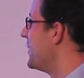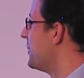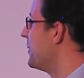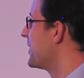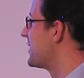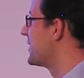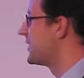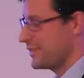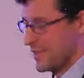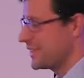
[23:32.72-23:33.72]
But
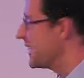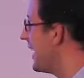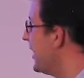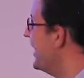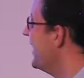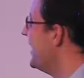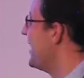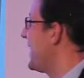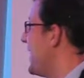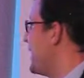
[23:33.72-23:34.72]
it's funny, yeah.
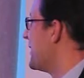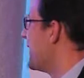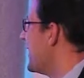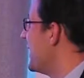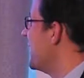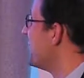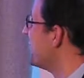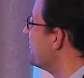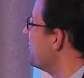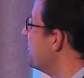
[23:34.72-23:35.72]
And
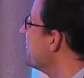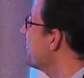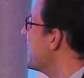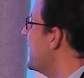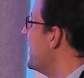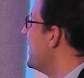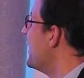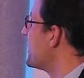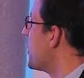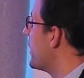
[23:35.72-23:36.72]

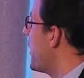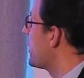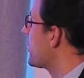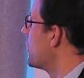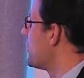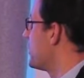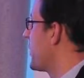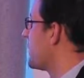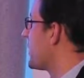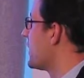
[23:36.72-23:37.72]
so Abacus
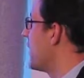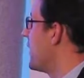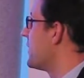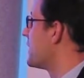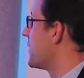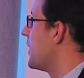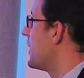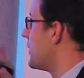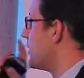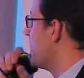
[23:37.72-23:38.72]
basically has,
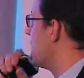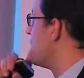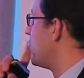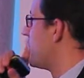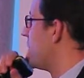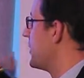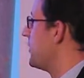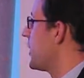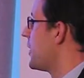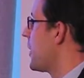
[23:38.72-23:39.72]
if you think
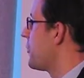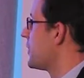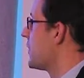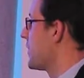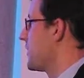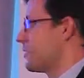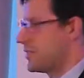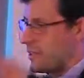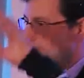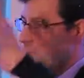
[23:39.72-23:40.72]
very roughly, it has
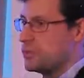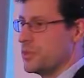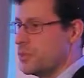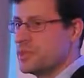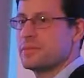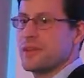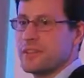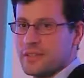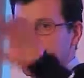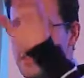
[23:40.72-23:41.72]
basically two views. One
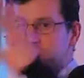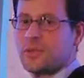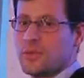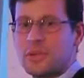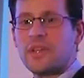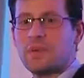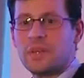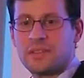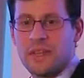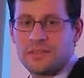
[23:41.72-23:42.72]
is a list of all
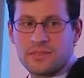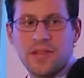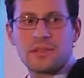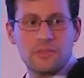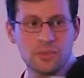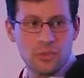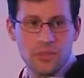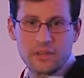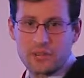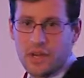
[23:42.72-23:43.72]
A/B tests that the tool
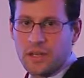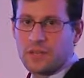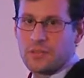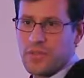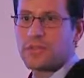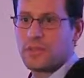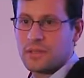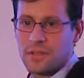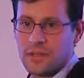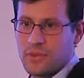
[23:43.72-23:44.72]
is tracking. So
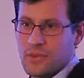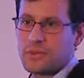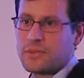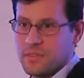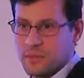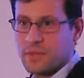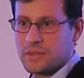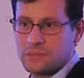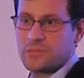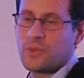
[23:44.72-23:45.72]
that's where you would see
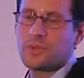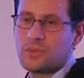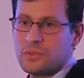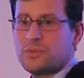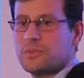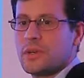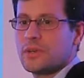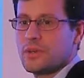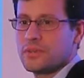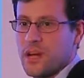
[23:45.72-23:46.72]
what
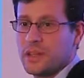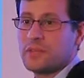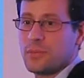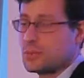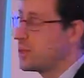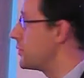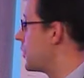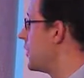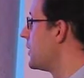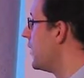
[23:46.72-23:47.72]
you have done and what you have
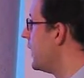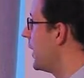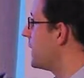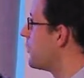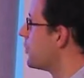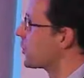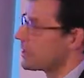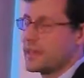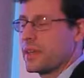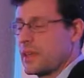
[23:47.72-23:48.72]
learned. And then if you
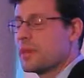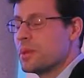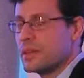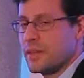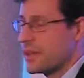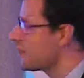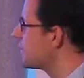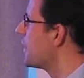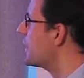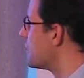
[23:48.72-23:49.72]
click an A/B test,
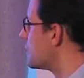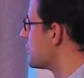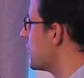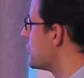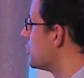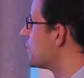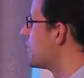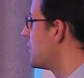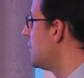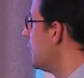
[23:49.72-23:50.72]
then this is what you would
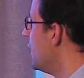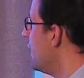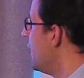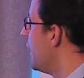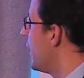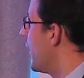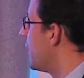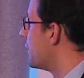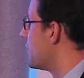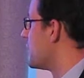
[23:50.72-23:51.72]
see.
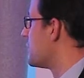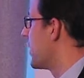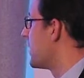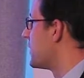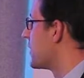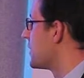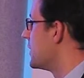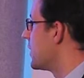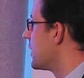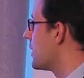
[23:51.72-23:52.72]
And this is
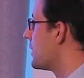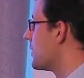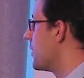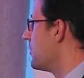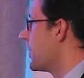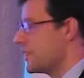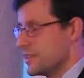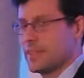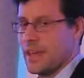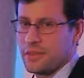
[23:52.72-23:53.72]
basically a very
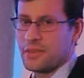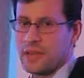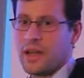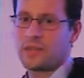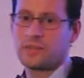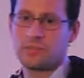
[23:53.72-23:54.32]
standardized